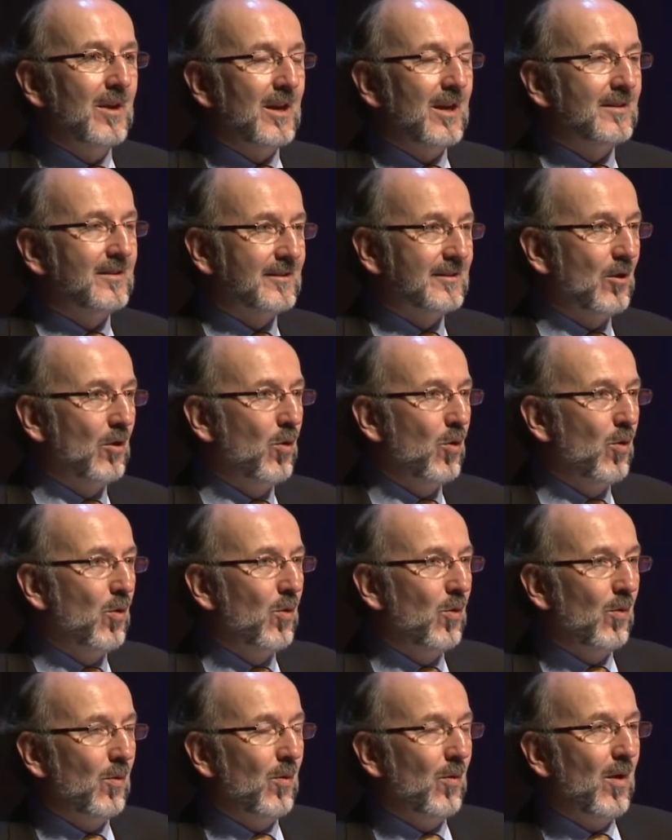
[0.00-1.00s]
is
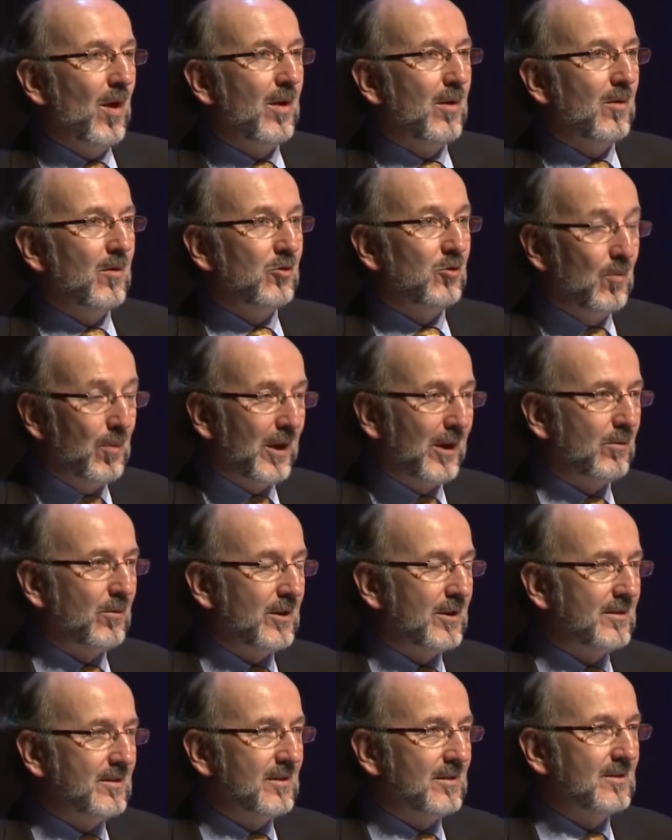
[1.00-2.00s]
so
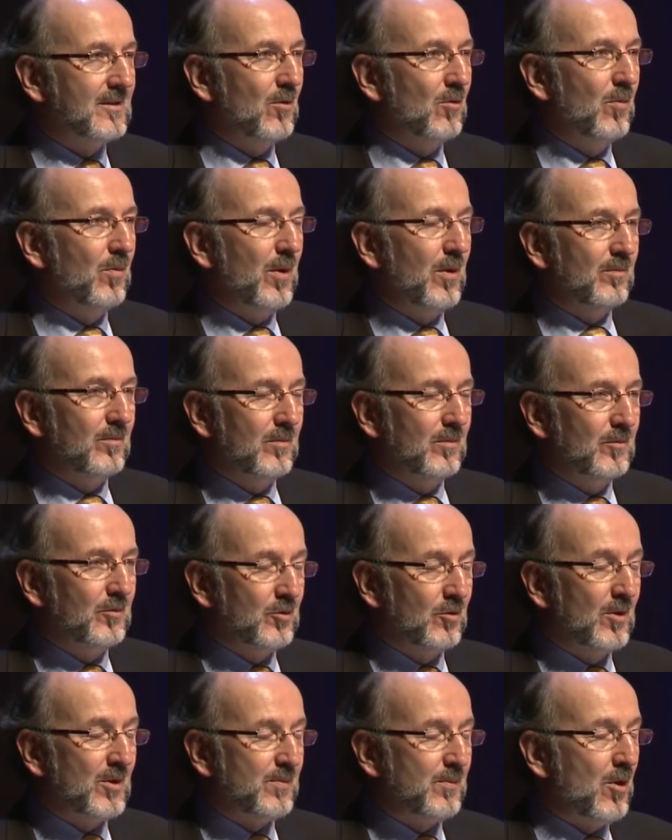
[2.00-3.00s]
ubiquitous, is
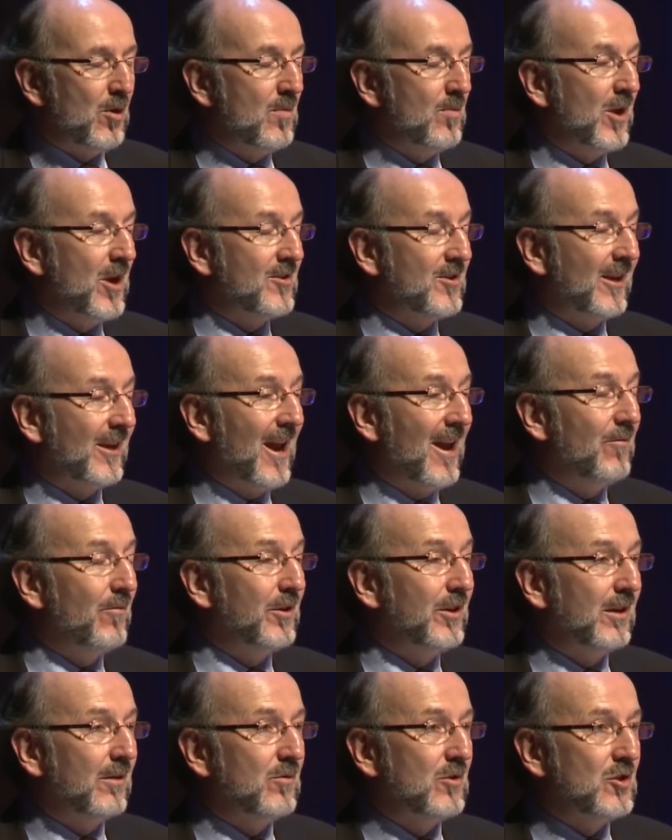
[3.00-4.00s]
so much permeating
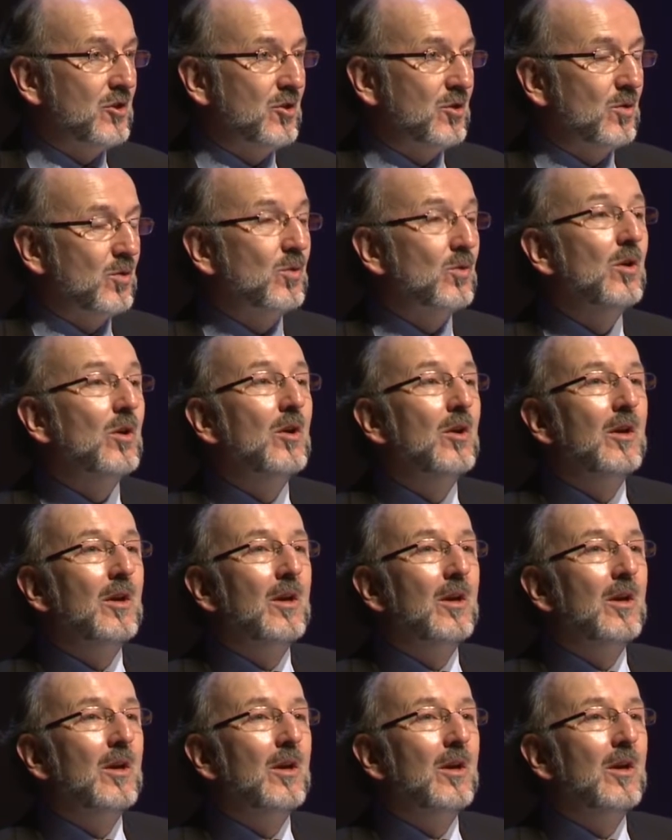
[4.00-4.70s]
everything we do,